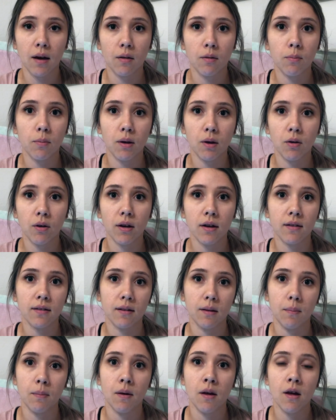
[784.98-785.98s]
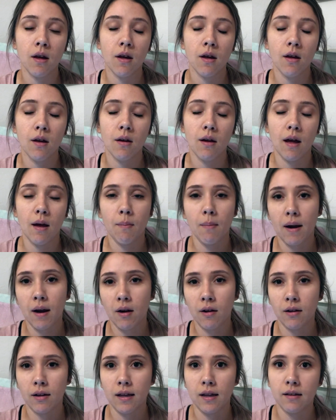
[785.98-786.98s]
I will be going to sleep, and my
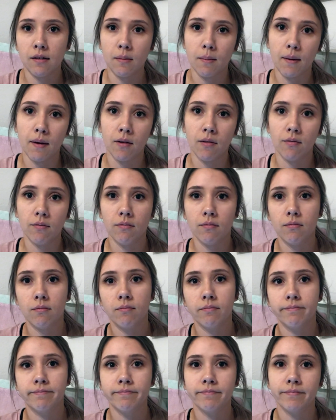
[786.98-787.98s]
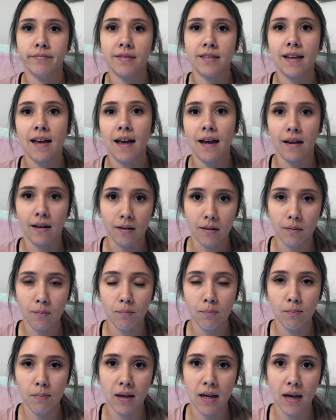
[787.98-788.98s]
early is about
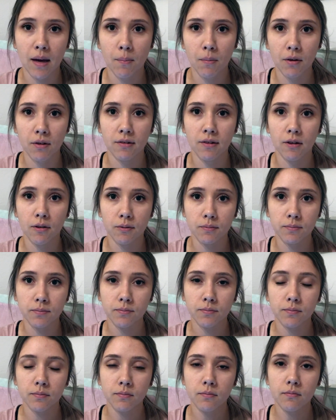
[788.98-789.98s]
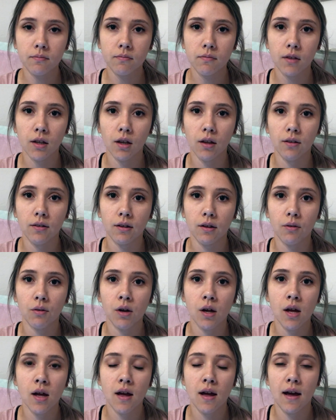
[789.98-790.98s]
10 p.m. or so.
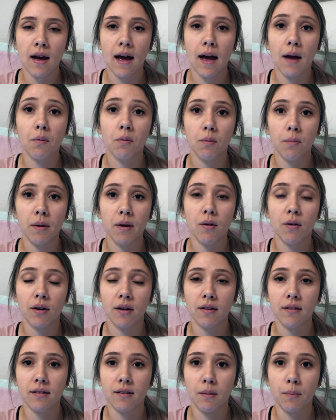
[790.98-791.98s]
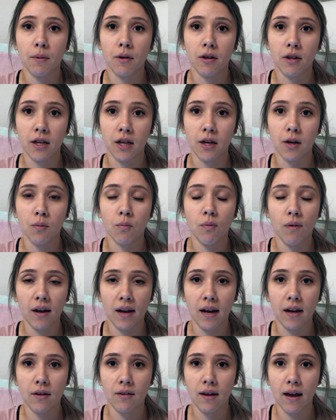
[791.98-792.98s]
So I will be going to sleep earlier
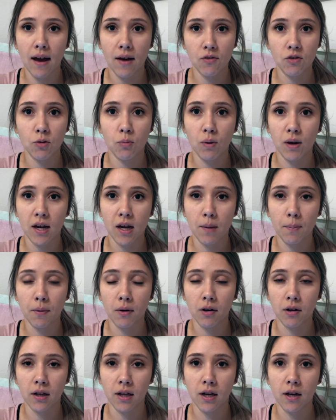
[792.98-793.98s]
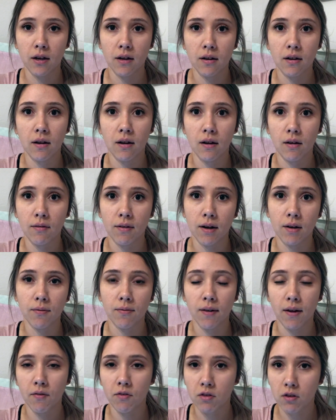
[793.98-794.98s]
when I have to wake up earlier, around
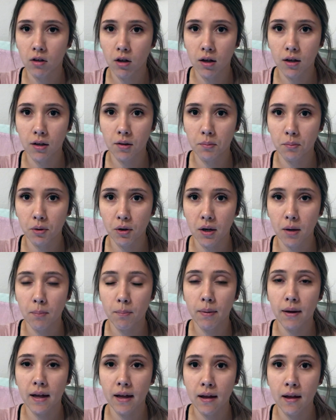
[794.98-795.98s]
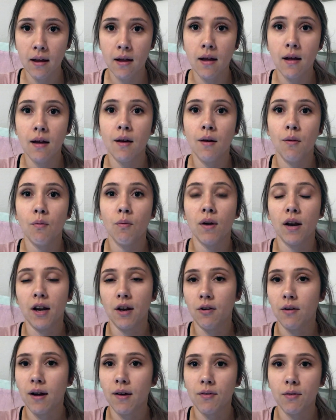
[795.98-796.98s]
5 o'clock in the morning. But when I
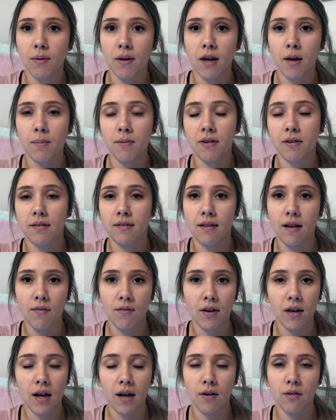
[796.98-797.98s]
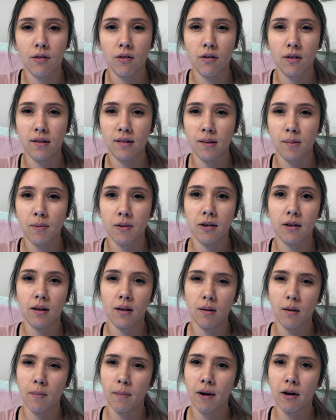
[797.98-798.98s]
don't have to wake up till 7, I don't go to sleep till
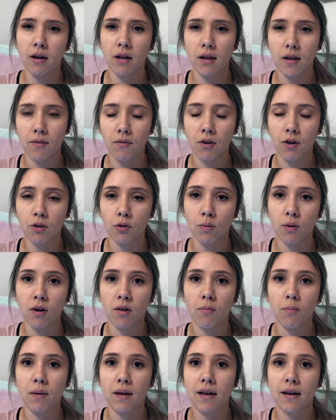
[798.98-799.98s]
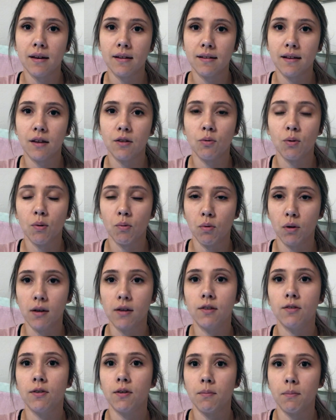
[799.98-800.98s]
about 11 or 12 because that's what
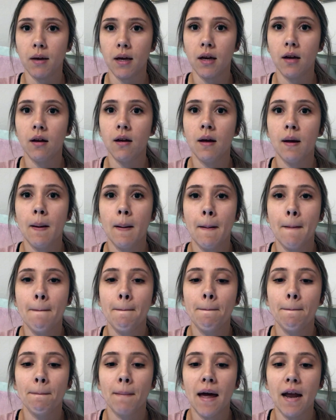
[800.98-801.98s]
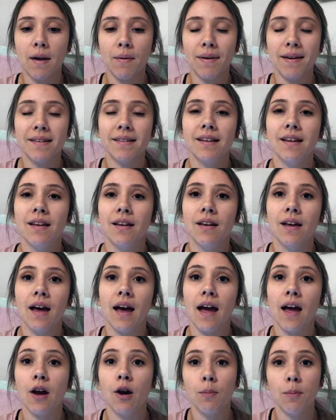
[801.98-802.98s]
works for me. Anyways,
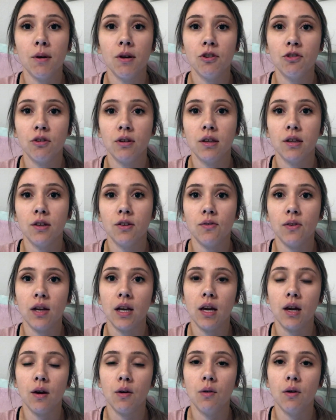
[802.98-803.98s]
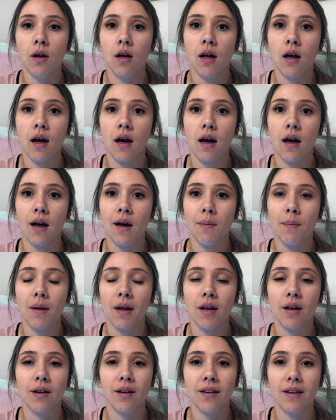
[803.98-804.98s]
I hope you enjoyed this video,
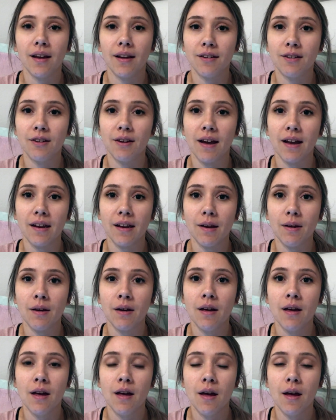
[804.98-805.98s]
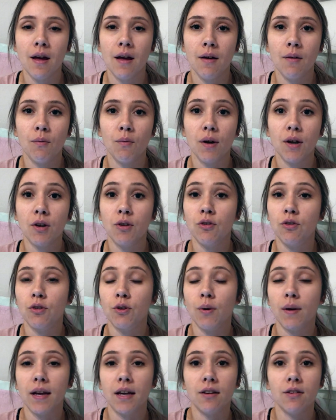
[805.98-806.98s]
and good luck to anyone who's
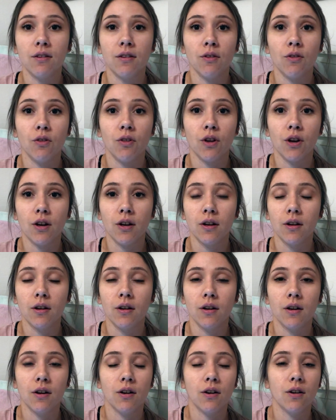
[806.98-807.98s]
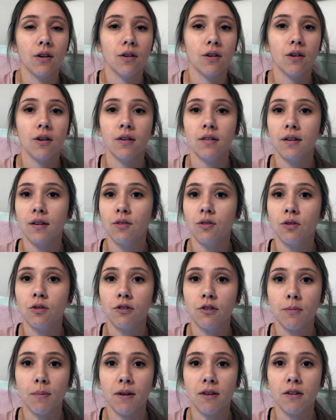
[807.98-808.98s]
going into their nursing
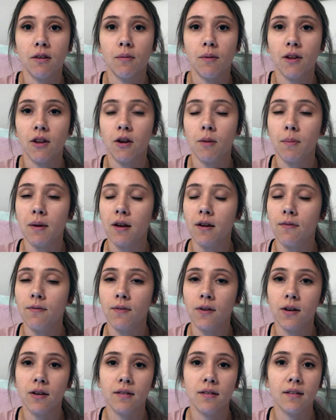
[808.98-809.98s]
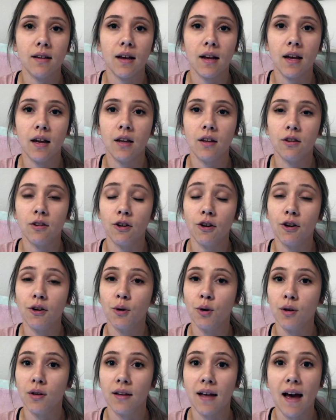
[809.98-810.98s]
school semester, whether it be your first, second, third,
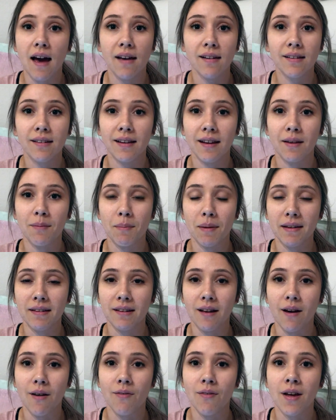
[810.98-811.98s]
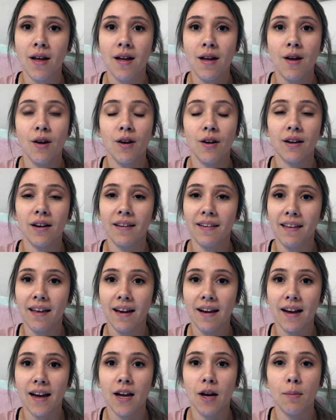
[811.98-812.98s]
or last like myself. Good
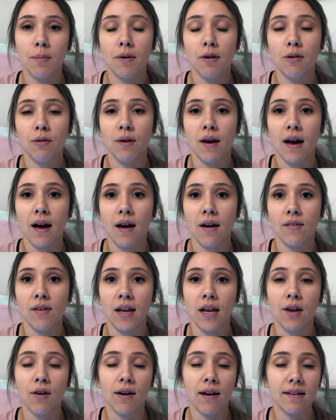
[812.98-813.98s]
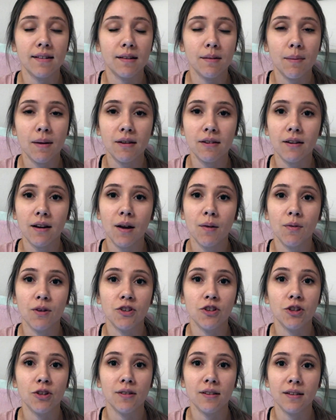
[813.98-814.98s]
luck. I hope you have a great semester. I
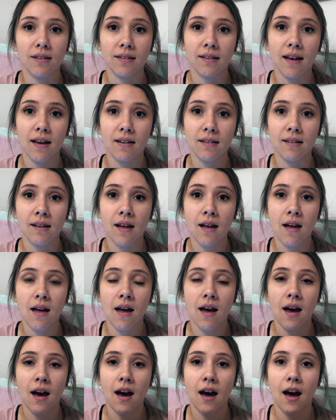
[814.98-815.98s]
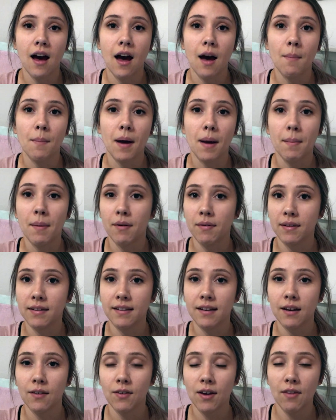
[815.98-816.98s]
wish you success. I'm
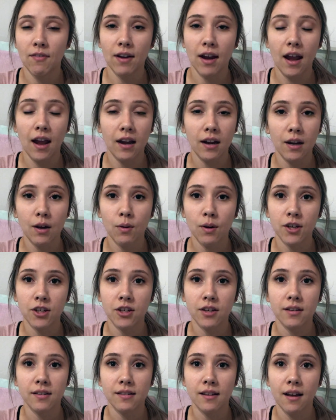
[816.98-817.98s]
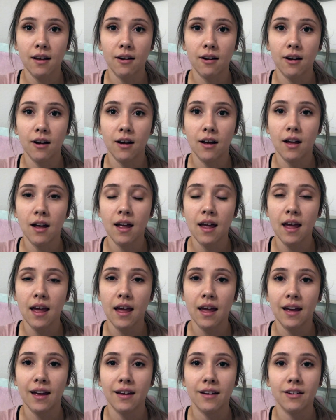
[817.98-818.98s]
always here if you have any questions at all,
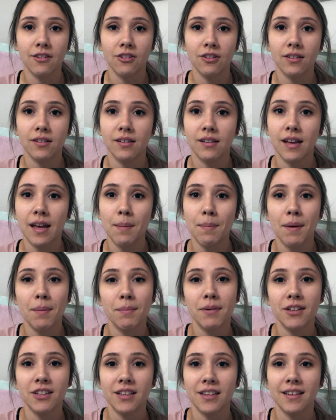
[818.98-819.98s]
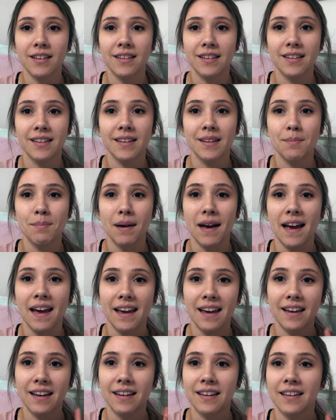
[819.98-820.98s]
and just keep on pushing.
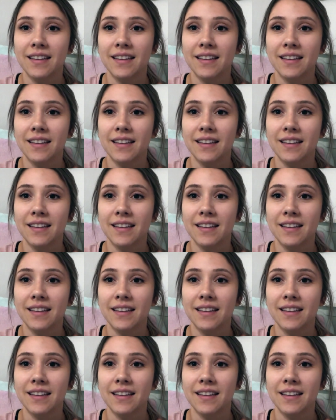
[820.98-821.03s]
Bye.